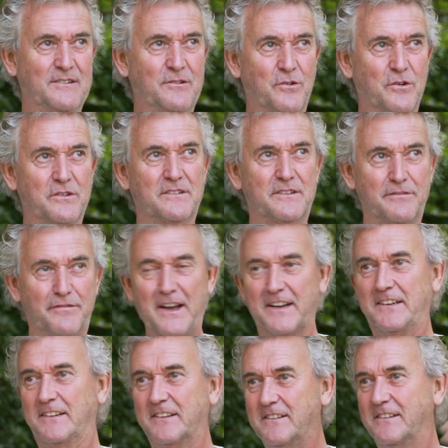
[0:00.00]
or the fact
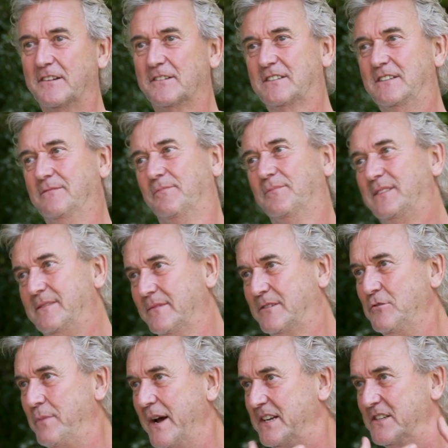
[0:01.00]
that they're
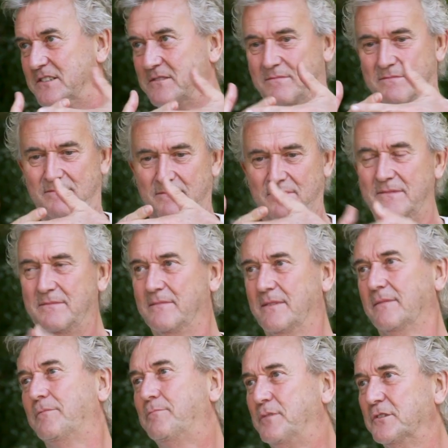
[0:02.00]
two bands
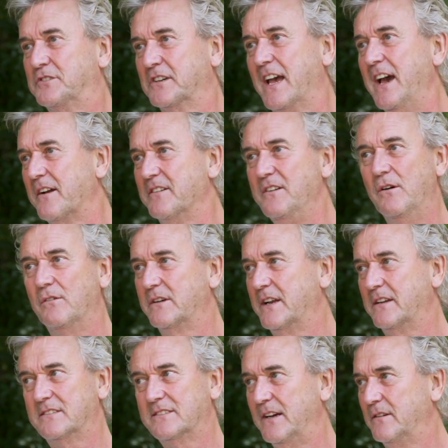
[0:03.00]
put together. No,
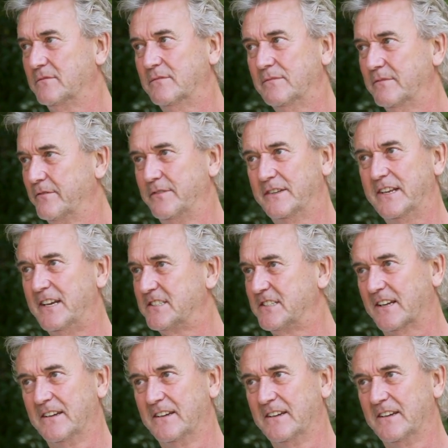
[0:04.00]
they sound fantastic.